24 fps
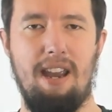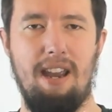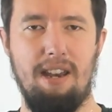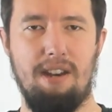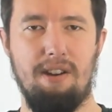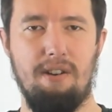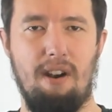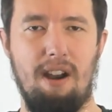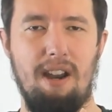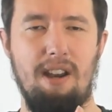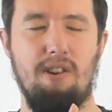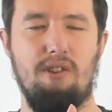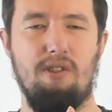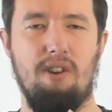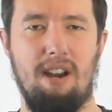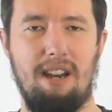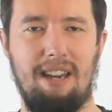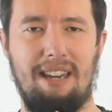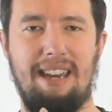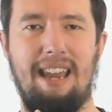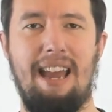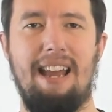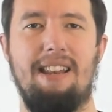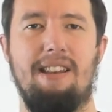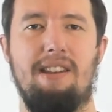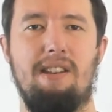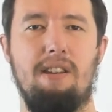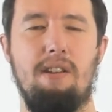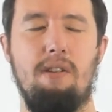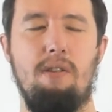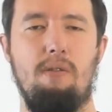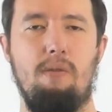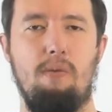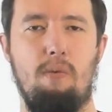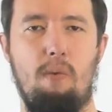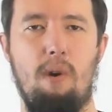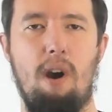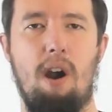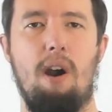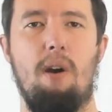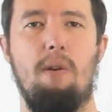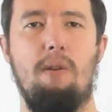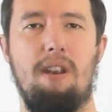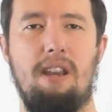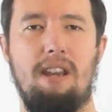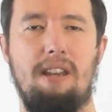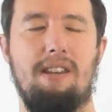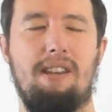iterate and try and get to where
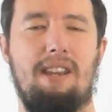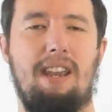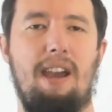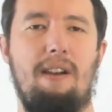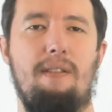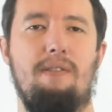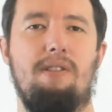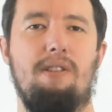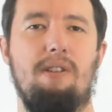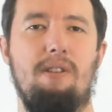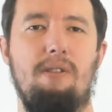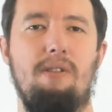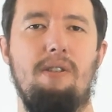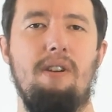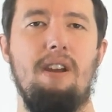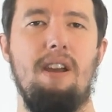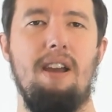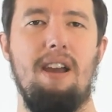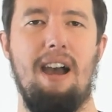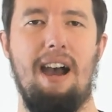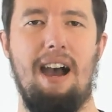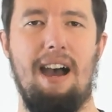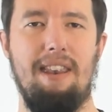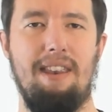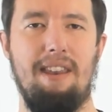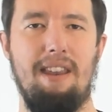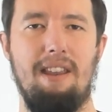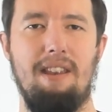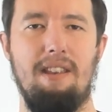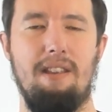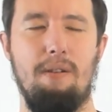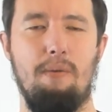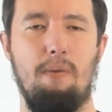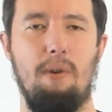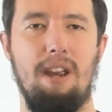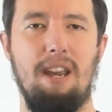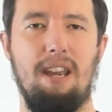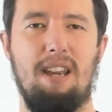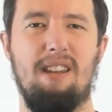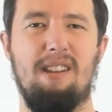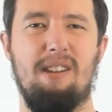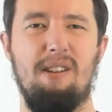I need to get to at the end of the week.